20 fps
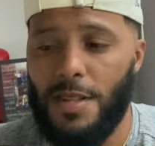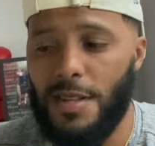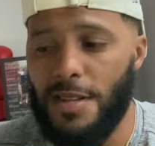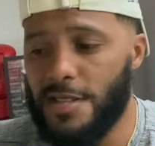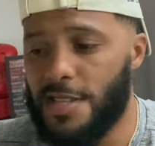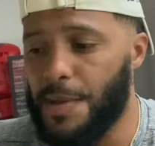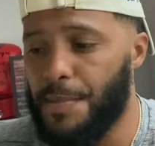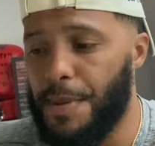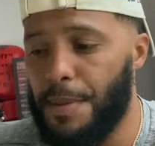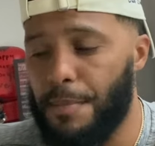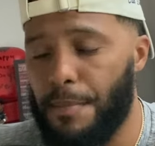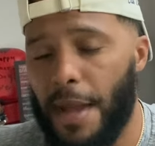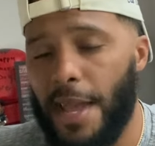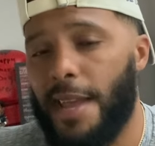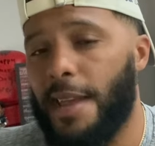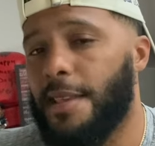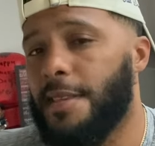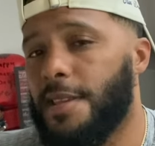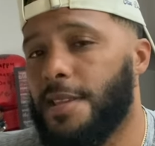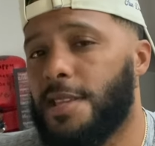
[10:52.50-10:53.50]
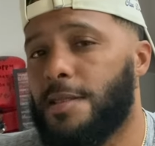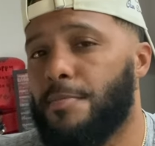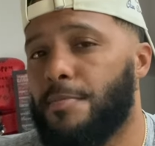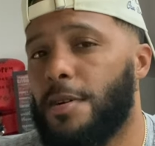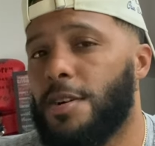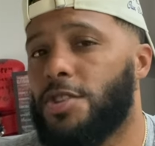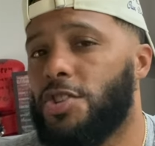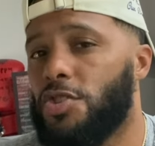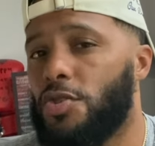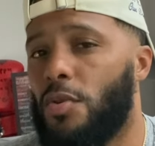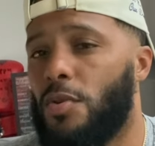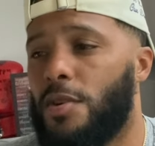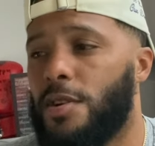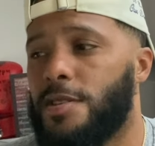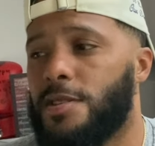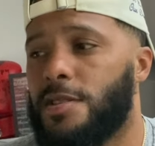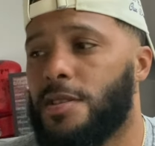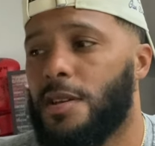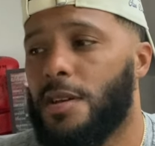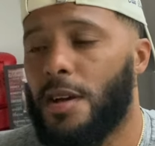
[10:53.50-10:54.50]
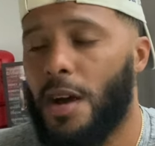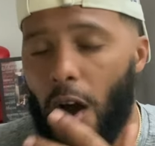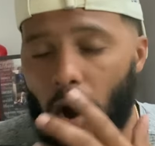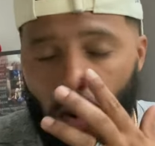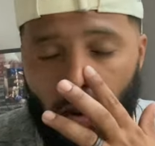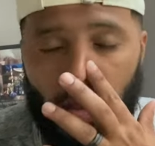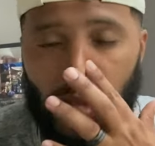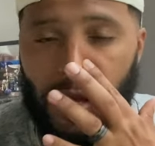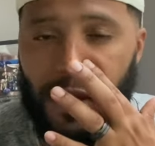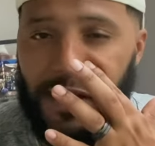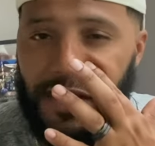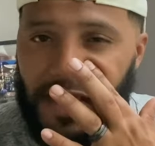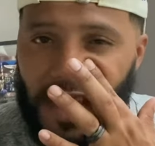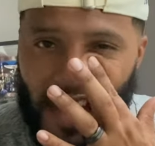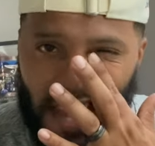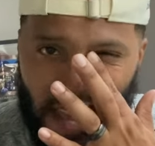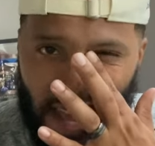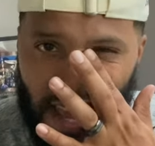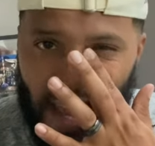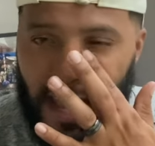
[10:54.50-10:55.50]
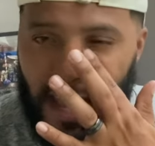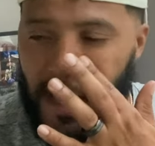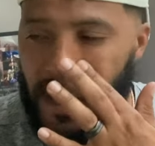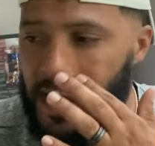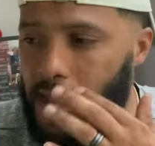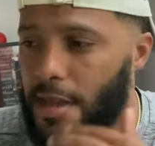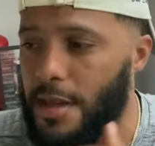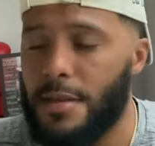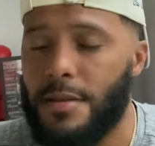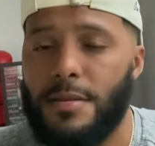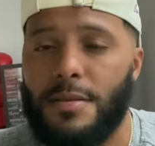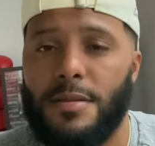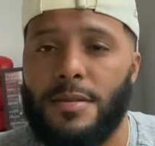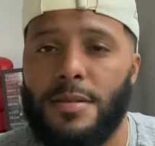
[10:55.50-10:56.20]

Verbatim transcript: To be making this much noise only a decade in,